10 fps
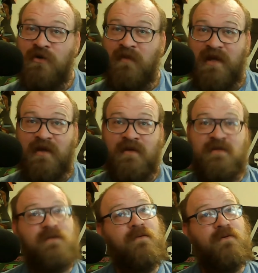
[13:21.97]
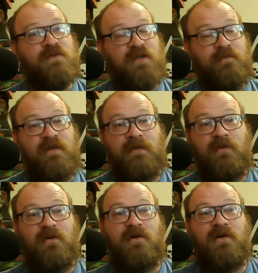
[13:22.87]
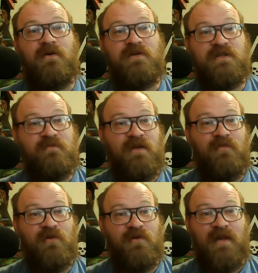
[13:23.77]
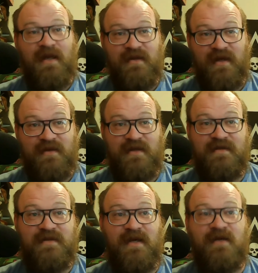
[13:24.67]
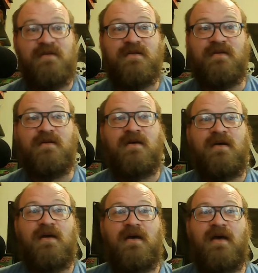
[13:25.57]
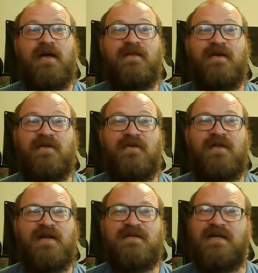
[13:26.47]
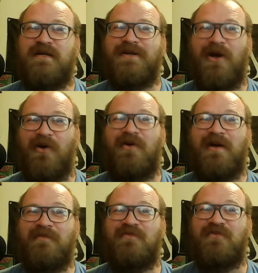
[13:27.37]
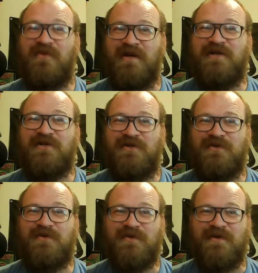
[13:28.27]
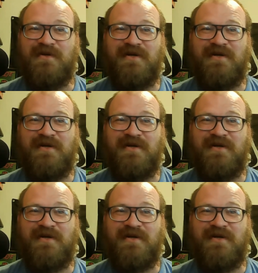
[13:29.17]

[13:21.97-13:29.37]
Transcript: Because you know some people are, or some people are like that these days." And and the other lady's like, "No, I'm pretty sure."